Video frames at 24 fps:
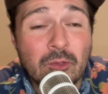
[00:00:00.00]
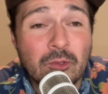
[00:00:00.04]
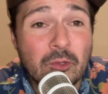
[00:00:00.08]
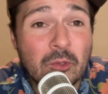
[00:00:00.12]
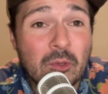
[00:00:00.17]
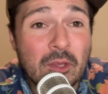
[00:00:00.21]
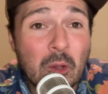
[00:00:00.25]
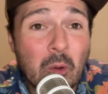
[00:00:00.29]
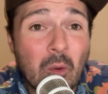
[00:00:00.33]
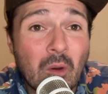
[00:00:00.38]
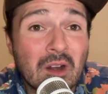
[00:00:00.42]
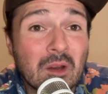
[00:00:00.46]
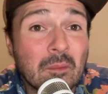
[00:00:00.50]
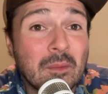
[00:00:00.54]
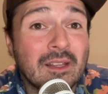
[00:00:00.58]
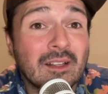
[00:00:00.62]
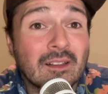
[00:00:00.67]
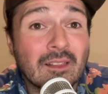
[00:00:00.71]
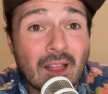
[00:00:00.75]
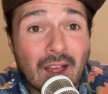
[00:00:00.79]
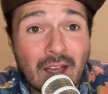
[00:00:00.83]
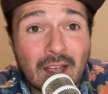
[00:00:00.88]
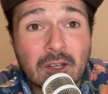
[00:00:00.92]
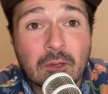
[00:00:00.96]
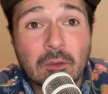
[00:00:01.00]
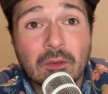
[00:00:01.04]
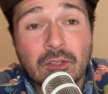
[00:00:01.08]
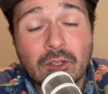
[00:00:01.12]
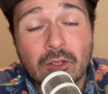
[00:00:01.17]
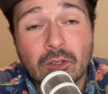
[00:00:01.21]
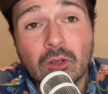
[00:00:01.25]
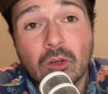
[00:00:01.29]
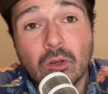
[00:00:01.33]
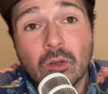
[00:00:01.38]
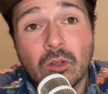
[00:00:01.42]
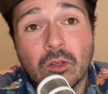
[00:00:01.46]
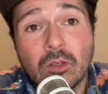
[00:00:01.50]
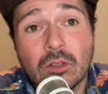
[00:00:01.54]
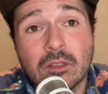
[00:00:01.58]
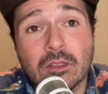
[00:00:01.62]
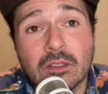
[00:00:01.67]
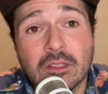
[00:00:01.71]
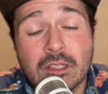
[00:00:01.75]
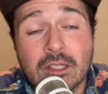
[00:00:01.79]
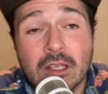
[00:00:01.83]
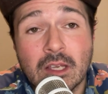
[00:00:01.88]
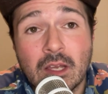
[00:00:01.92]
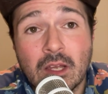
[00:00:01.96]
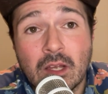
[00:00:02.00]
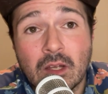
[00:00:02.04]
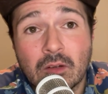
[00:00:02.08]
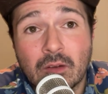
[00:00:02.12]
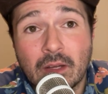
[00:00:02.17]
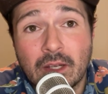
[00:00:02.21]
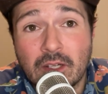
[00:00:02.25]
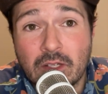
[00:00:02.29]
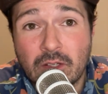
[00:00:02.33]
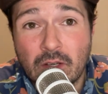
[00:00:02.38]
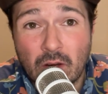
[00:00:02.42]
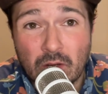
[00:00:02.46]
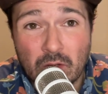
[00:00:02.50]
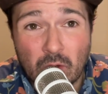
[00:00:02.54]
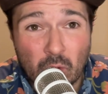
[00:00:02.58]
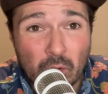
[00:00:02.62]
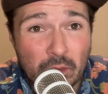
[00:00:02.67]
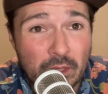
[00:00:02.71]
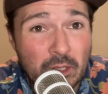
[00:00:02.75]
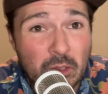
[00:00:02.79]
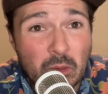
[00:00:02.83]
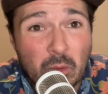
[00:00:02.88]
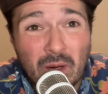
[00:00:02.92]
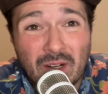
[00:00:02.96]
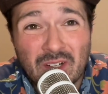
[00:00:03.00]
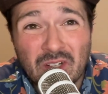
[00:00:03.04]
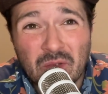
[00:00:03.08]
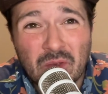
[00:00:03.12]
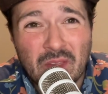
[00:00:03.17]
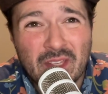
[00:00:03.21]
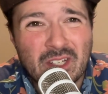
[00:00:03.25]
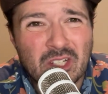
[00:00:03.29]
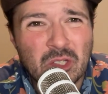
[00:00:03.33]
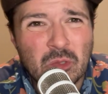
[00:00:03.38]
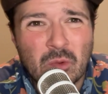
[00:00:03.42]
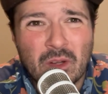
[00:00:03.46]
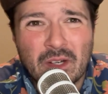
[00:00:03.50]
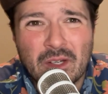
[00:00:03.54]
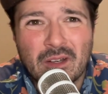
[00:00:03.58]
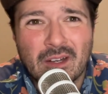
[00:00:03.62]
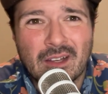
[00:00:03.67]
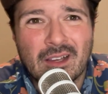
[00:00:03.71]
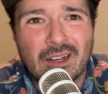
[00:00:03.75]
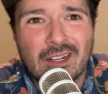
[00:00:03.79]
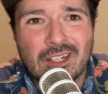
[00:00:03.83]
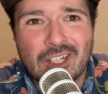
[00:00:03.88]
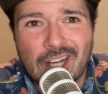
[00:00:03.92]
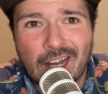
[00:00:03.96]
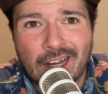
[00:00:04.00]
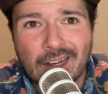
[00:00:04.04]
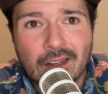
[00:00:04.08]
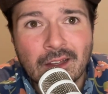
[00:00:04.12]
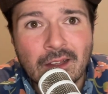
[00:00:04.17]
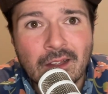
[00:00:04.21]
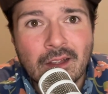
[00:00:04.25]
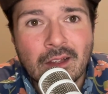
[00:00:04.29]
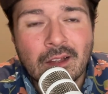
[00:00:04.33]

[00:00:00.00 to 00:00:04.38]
Do they want to be aligned with your goals, right? Or they do want do they just want you to cut a check,